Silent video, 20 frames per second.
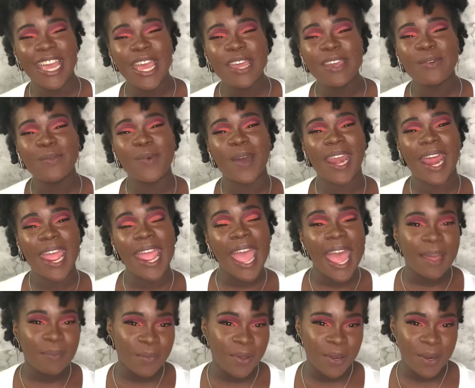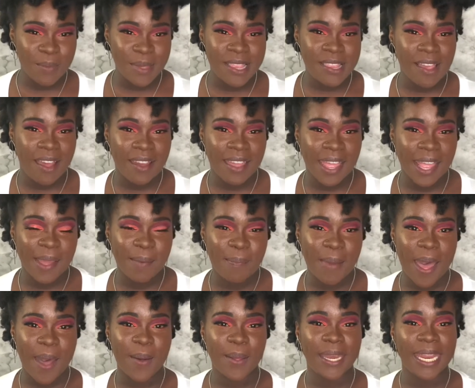what I am going to be talking
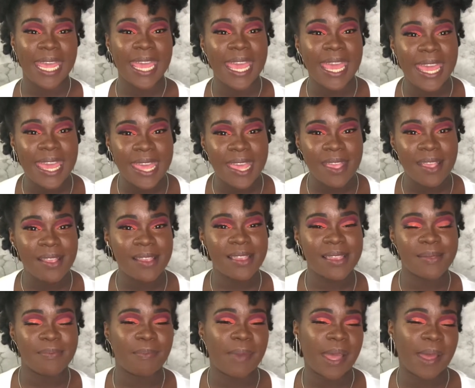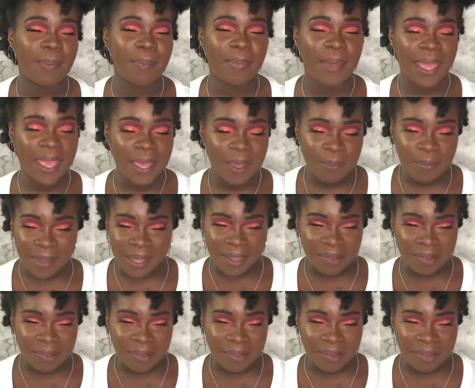about is my baby.